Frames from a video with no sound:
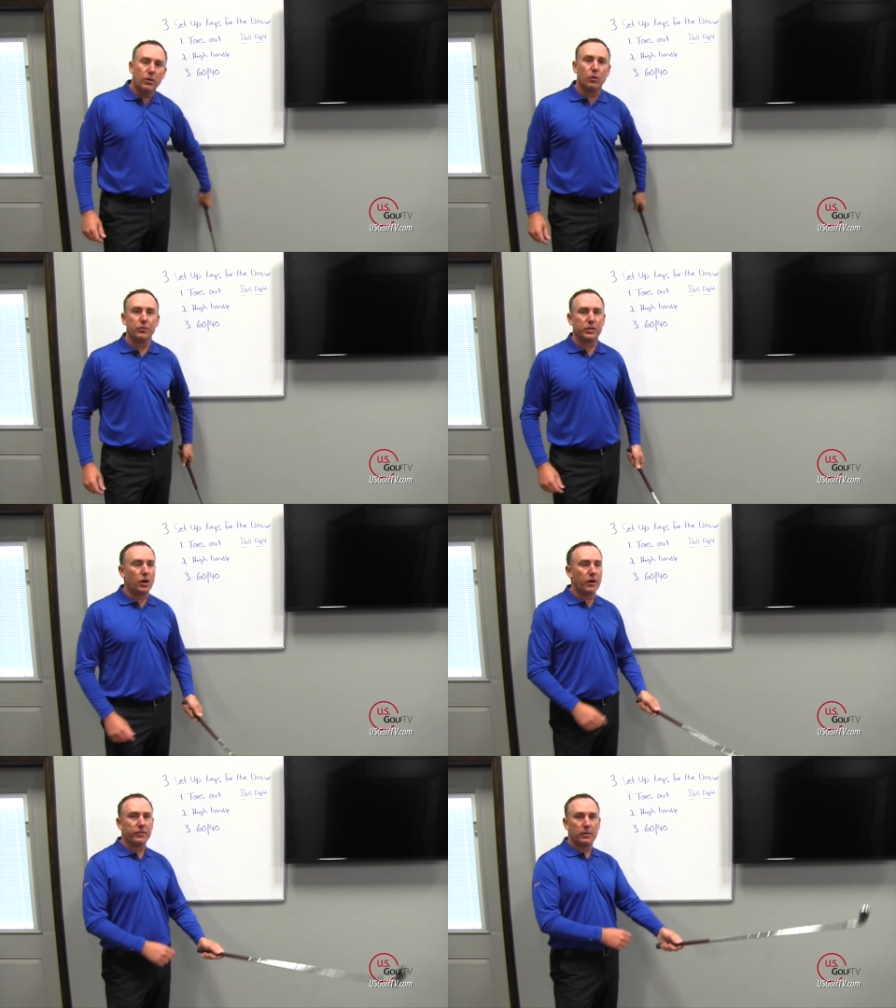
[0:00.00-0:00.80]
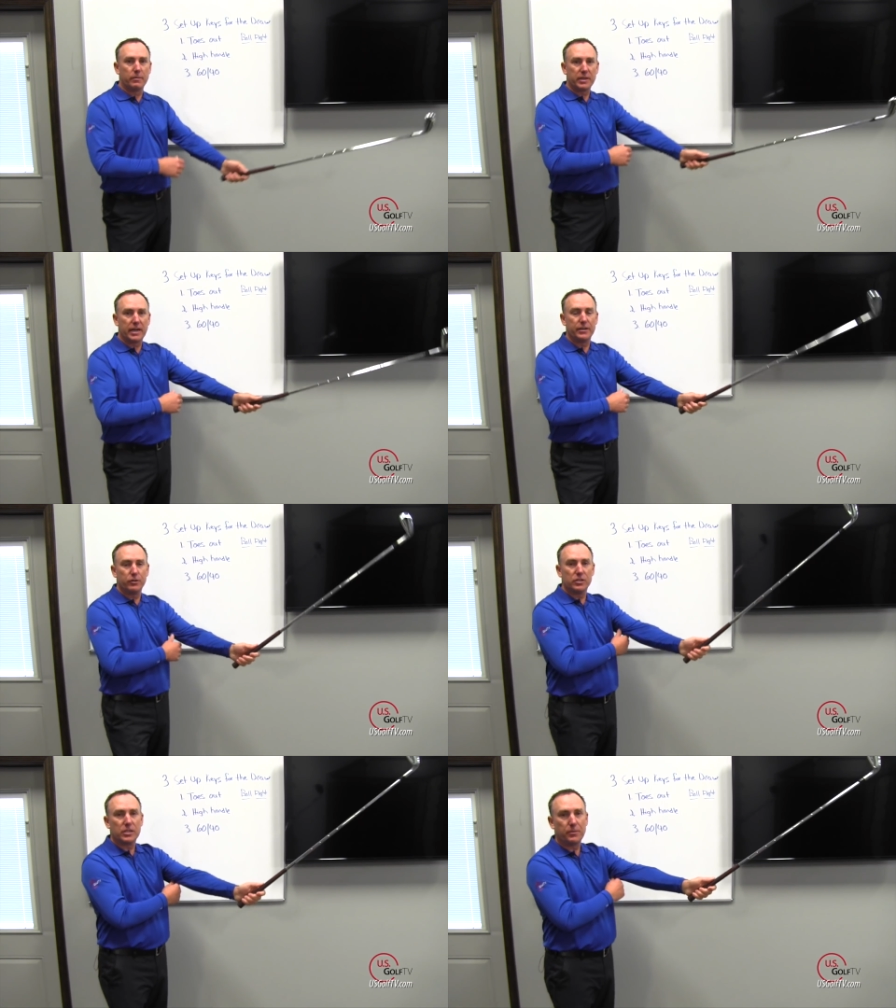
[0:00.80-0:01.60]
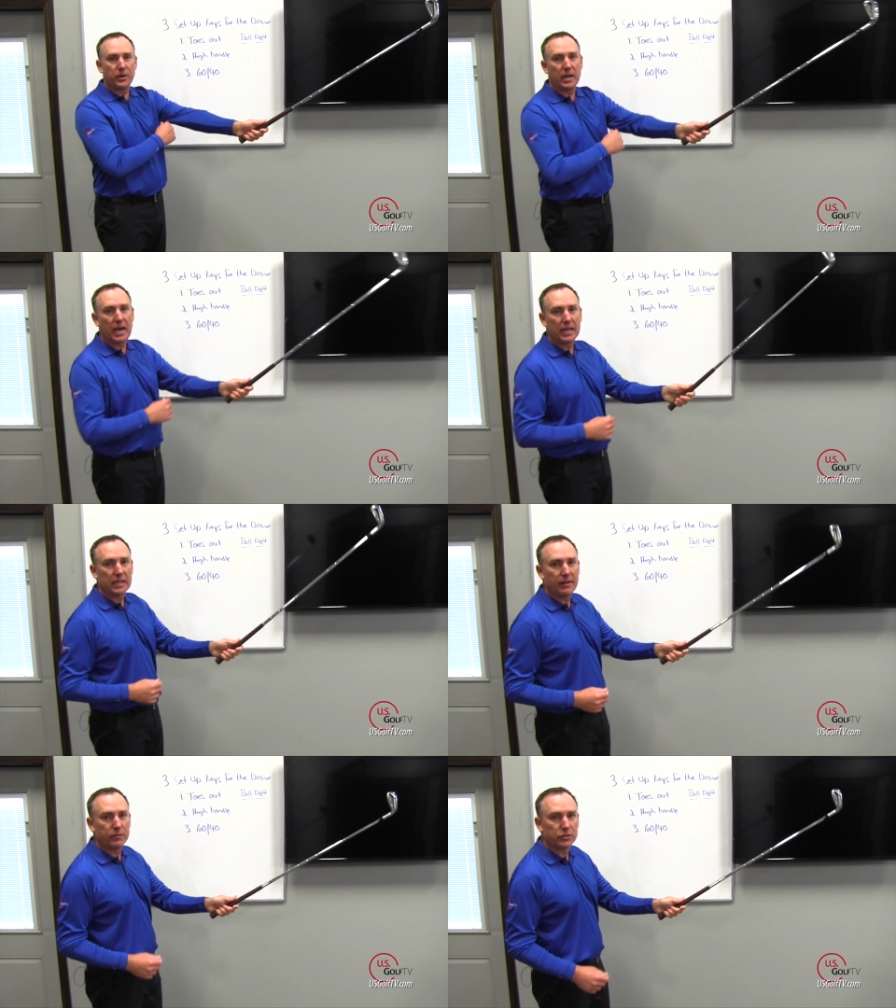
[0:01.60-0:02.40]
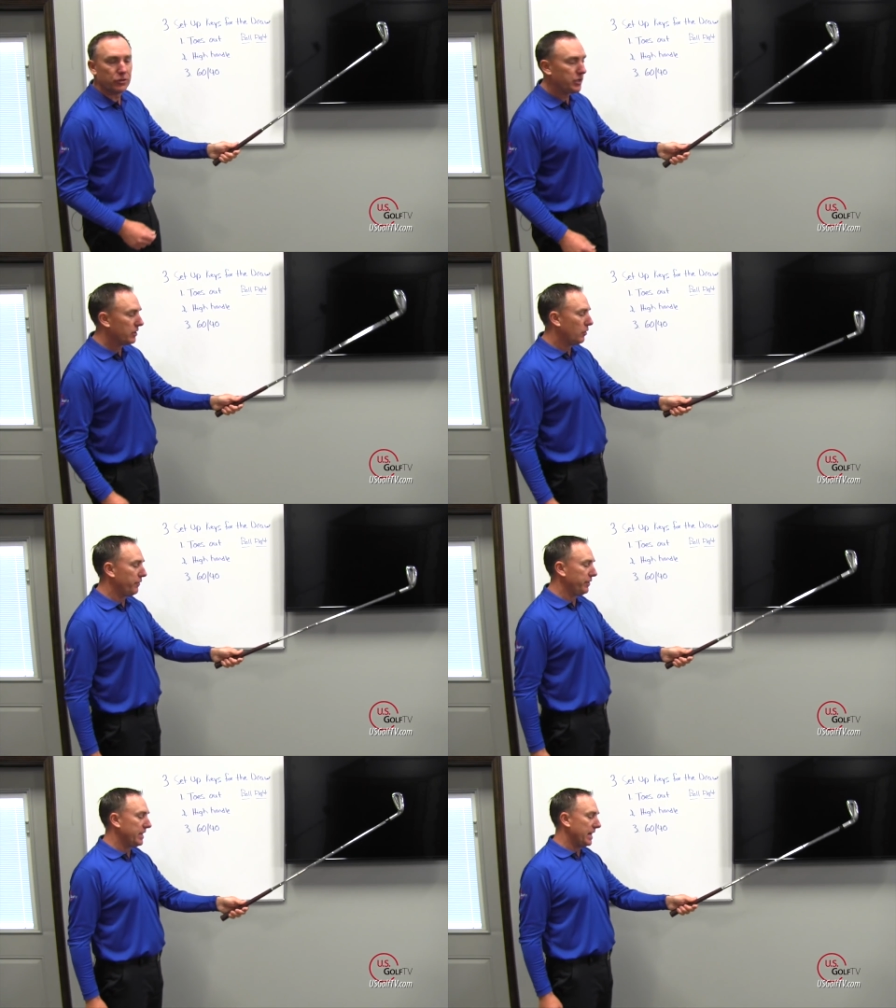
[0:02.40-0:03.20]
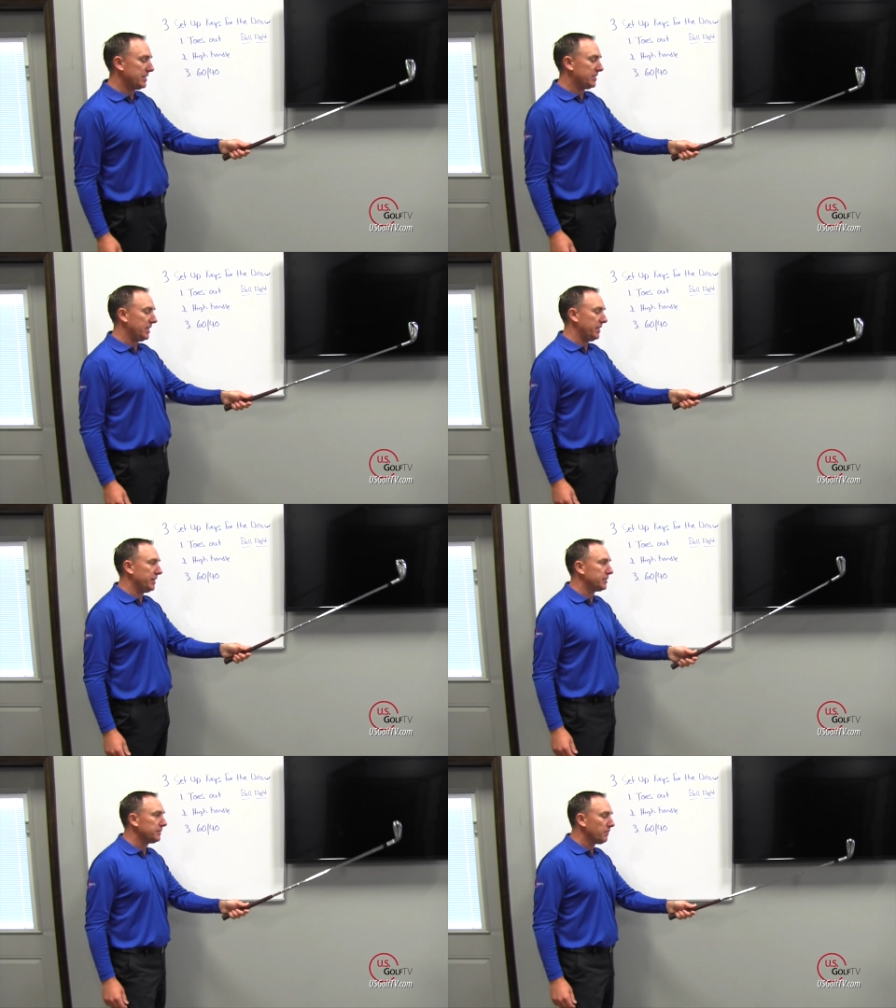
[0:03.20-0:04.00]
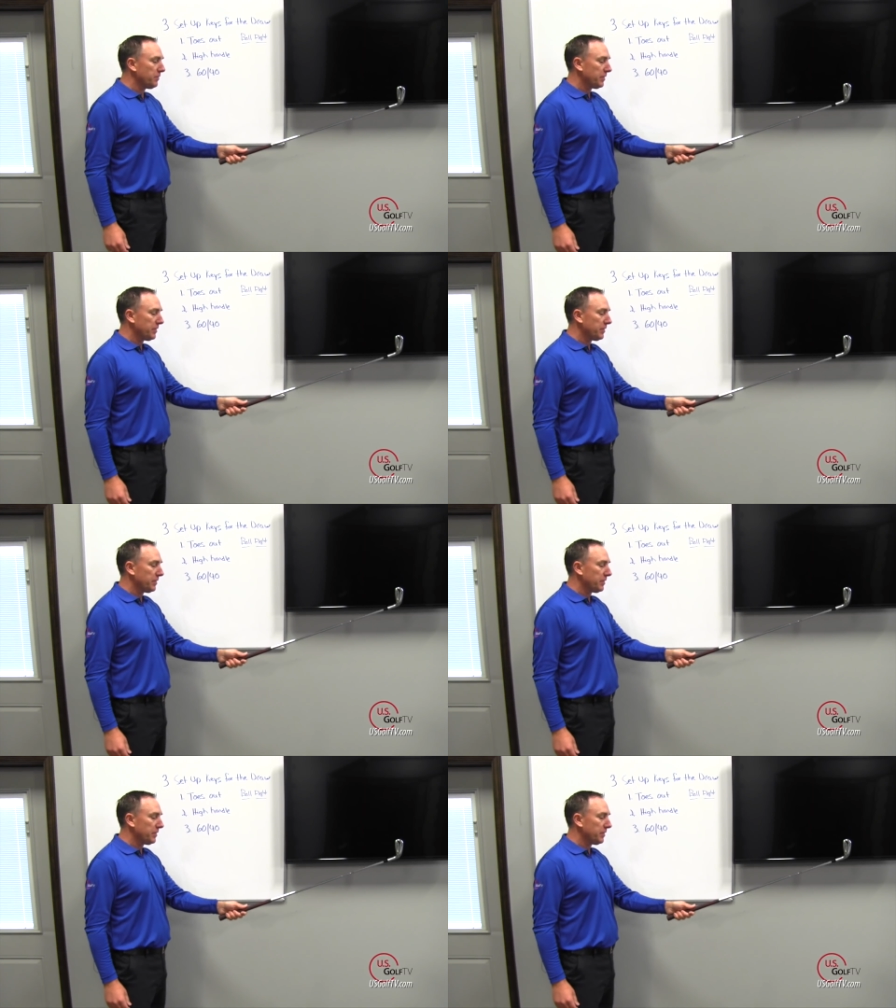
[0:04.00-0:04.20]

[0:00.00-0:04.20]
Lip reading: hold the golf club, I'm going to kind of do this up here at eye level so you can hopefully kind of see this.